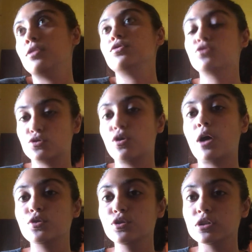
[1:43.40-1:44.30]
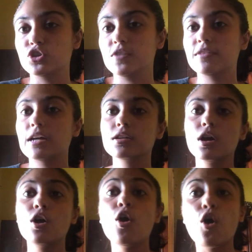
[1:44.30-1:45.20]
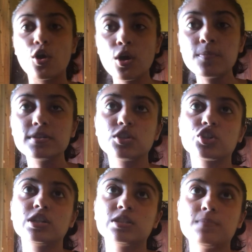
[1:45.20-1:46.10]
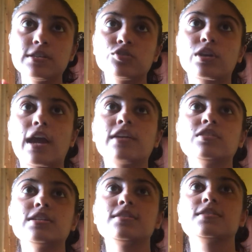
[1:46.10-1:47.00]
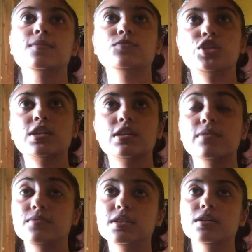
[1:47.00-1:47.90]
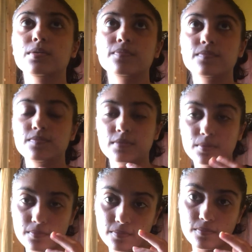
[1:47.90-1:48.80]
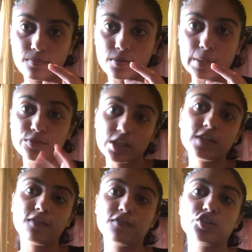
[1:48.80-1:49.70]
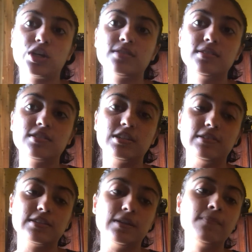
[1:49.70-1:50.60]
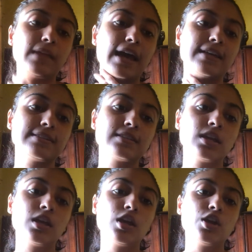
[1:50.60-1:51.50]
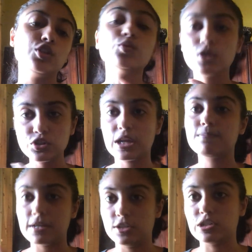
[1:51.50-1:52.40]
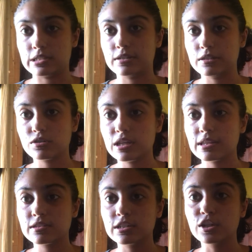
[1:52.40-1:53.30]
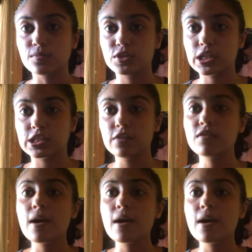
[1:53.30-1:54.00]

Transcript: show how you achieve that. On opposition, it's best to characterize this the objective of the justice system as you want to get better justice, right? That's still the objective,